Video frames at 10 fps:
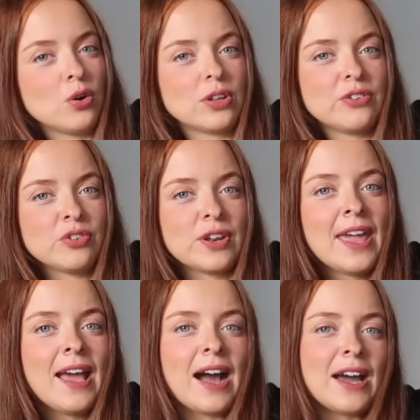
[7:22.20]
on at the front.
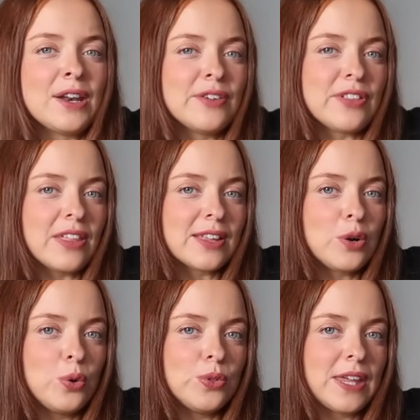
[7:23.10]
I don't know if like the
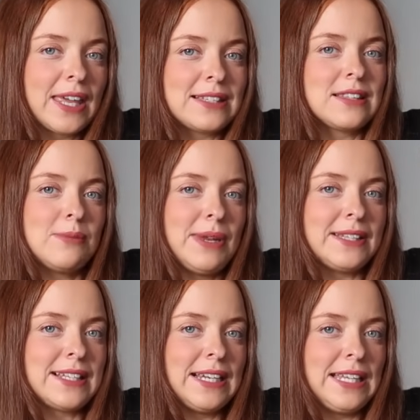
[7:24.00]
cool thing is at the
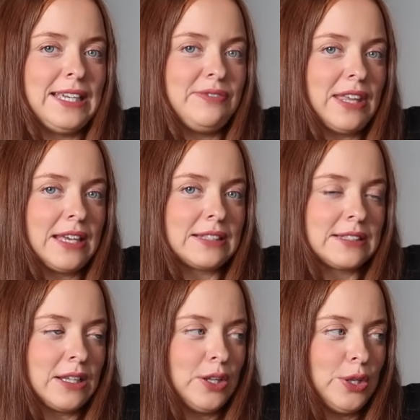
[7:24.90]
minute to leave this
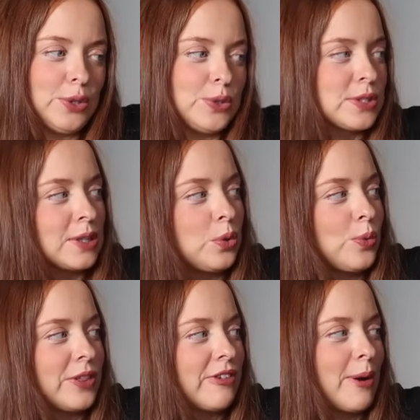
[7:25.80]
loose or
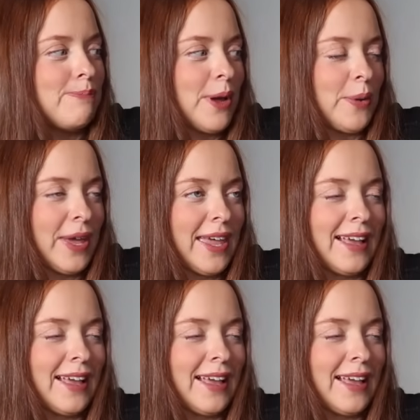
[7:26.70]
whether I'll bow it.